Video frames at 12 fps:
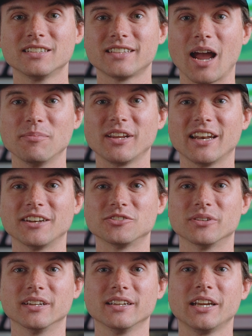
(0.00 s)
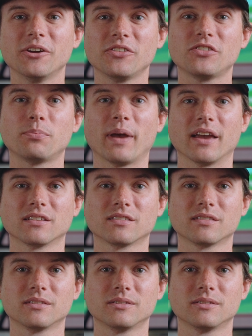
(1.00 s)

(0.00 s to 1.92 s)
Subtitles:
Time to get into it. Here are the specs.